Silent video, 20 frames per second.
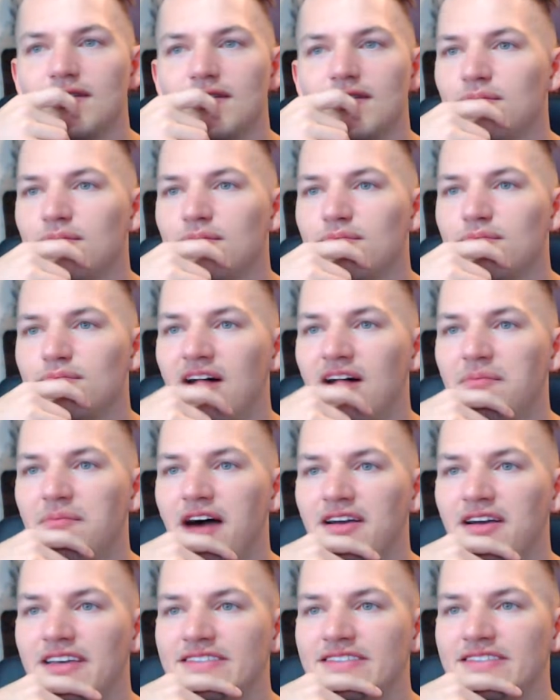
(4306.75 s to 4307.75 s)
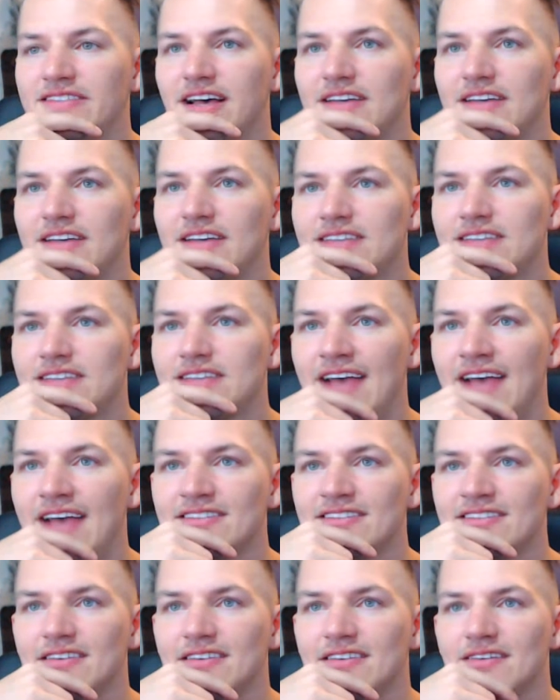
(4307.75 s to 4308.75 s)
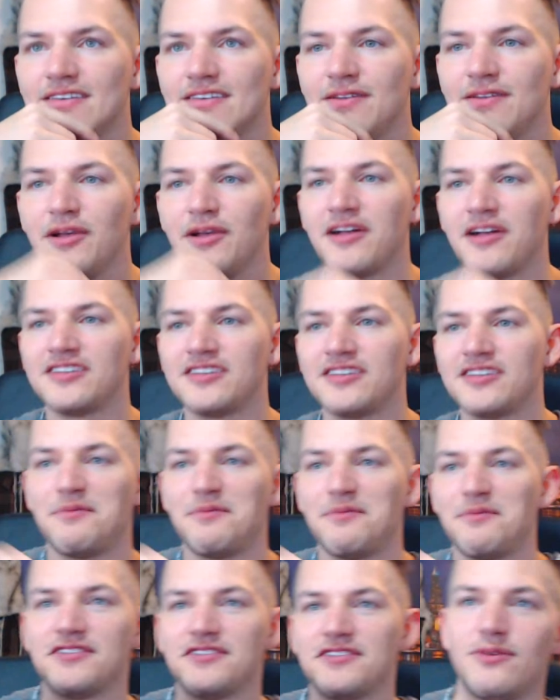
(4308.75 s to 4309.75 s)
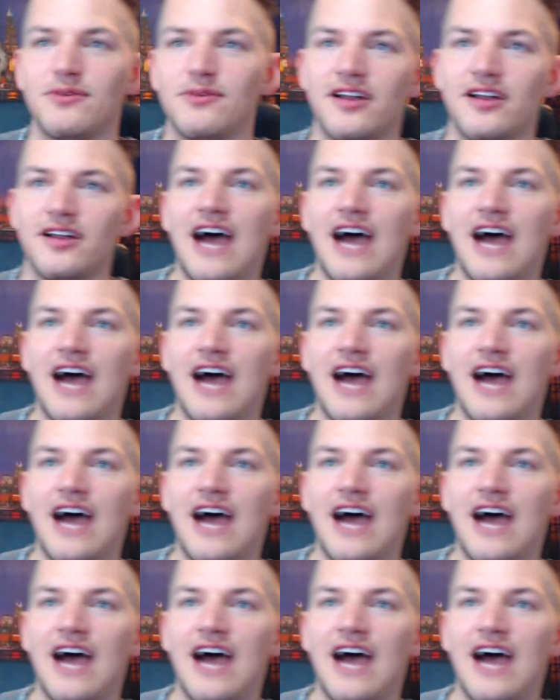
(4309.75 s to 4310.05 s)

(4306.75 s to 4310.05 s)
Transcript: Bal Balki says, ask. I think we are talking about this one. What did